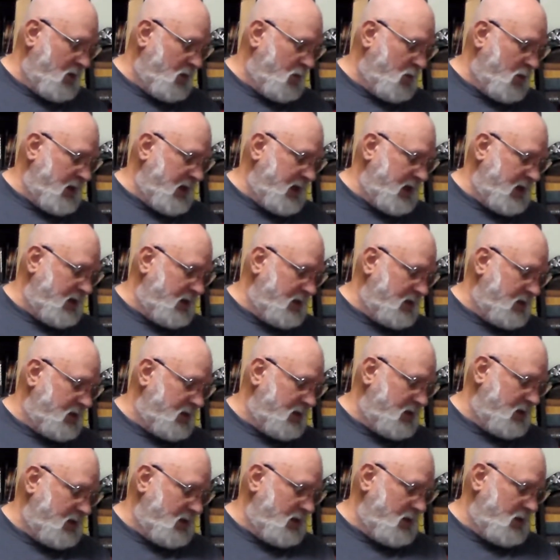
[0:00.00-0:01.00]

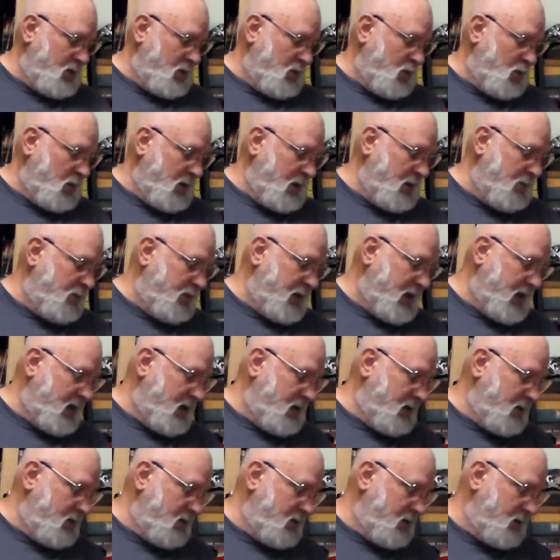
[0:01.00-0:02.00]
Weighs 1
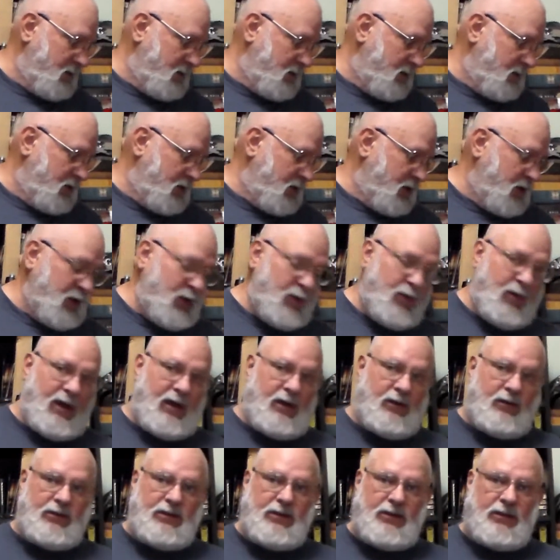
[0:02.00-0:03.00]
pound 2
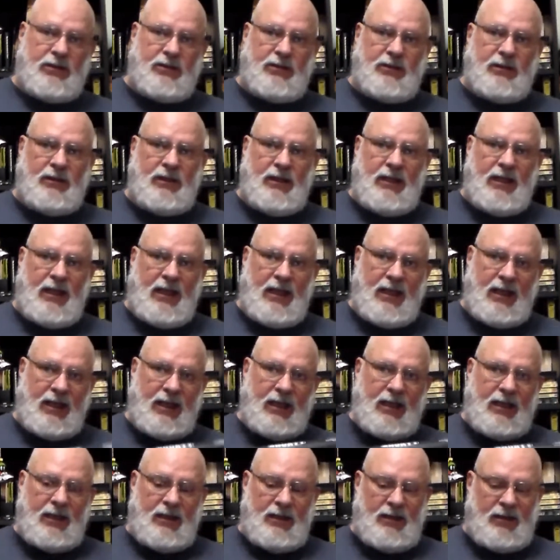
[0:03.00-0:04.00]
ounces.
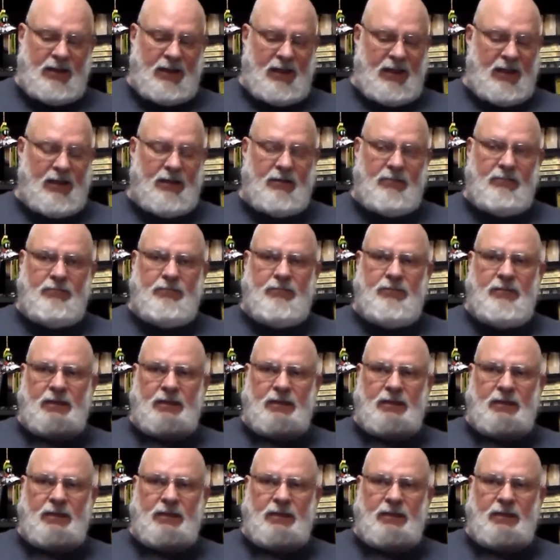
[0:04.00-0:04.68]
And again,